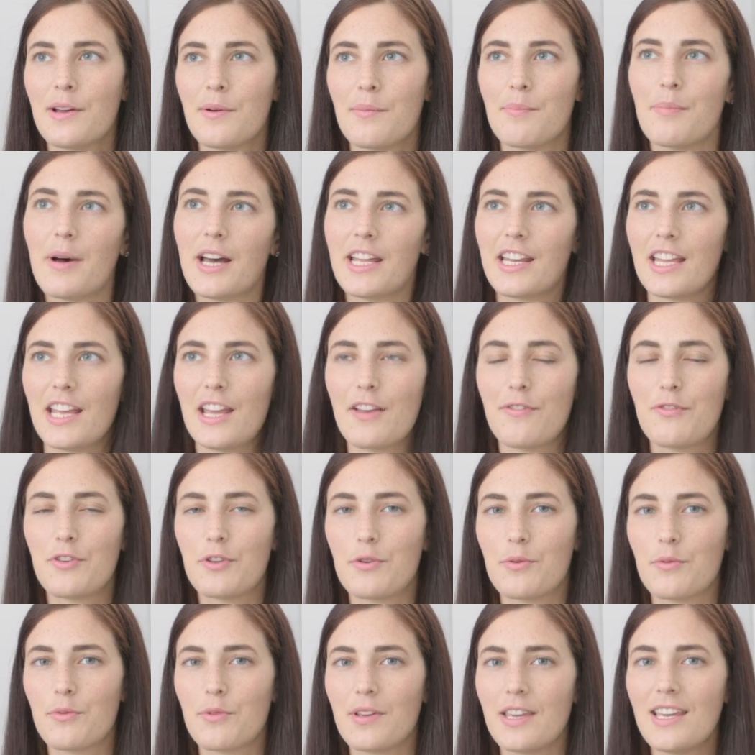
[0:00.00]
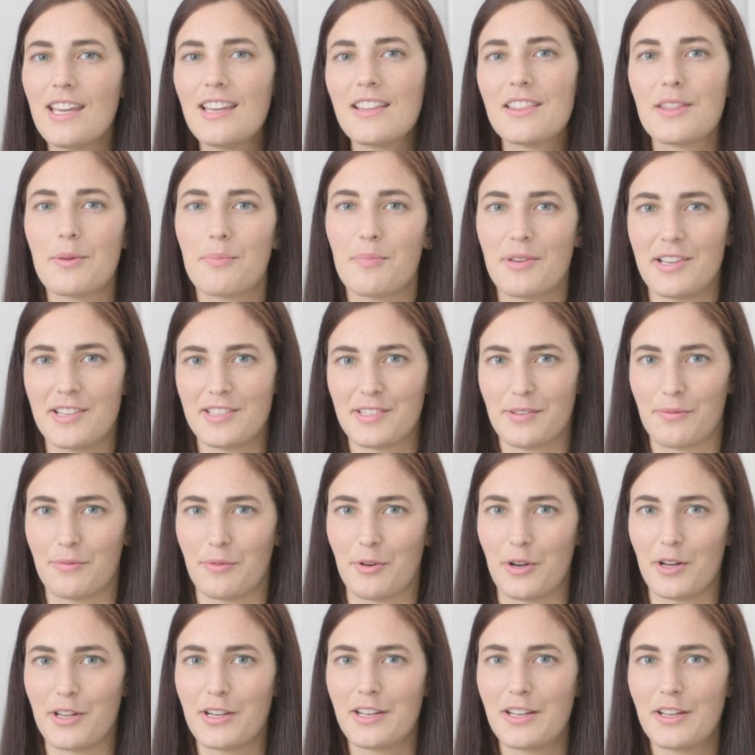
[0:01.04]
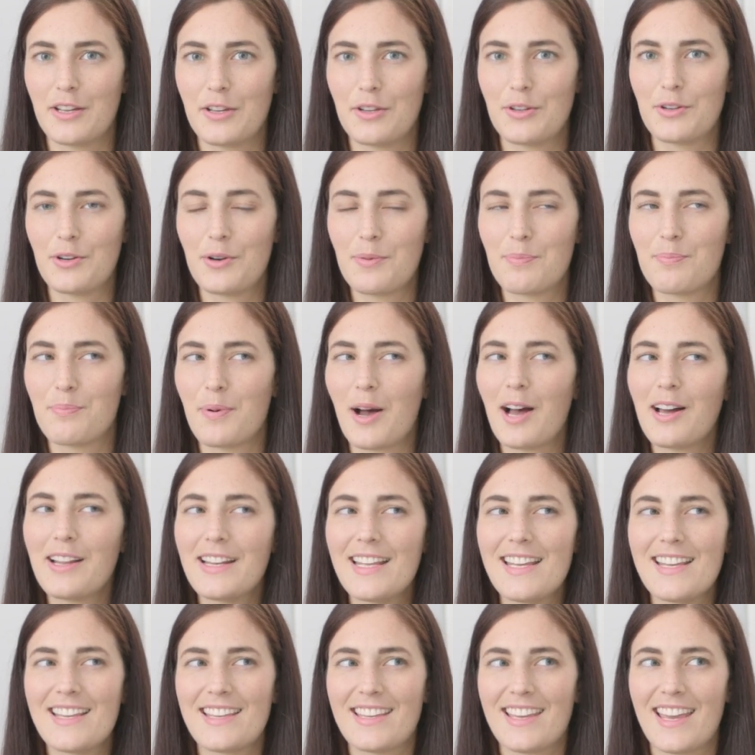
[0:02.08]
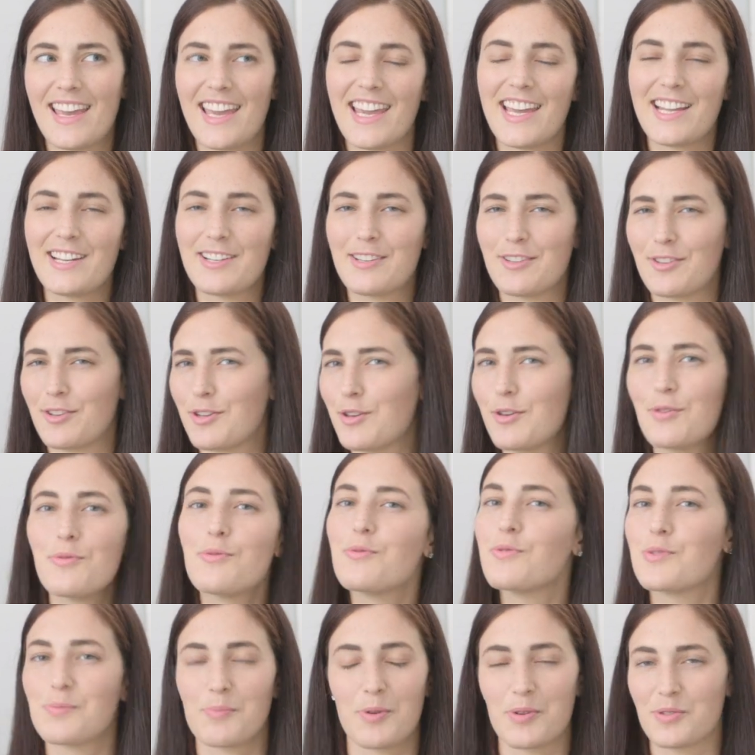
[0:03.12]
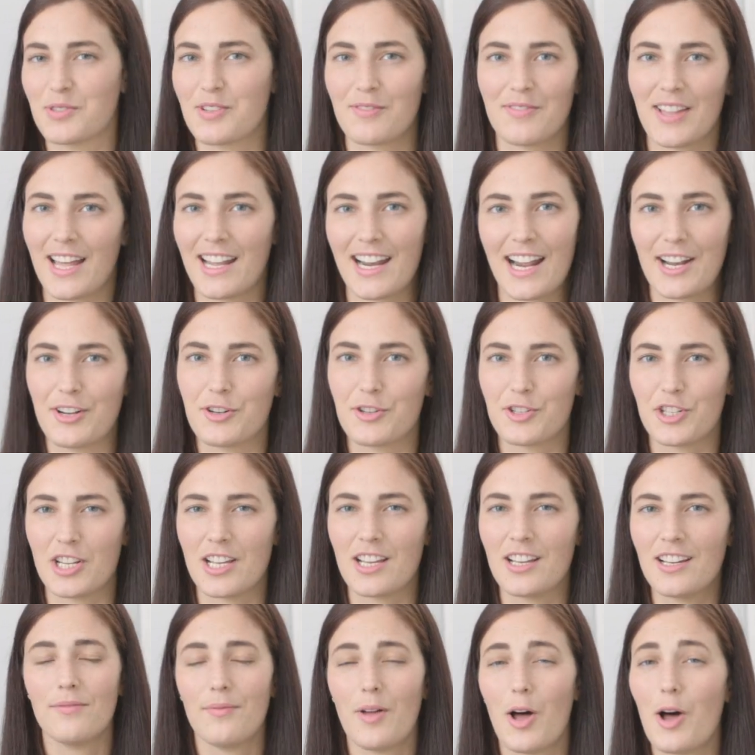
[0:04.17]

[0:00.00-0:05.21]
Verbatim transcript: But if you eat the piece of wood, your body can't use most of that energy.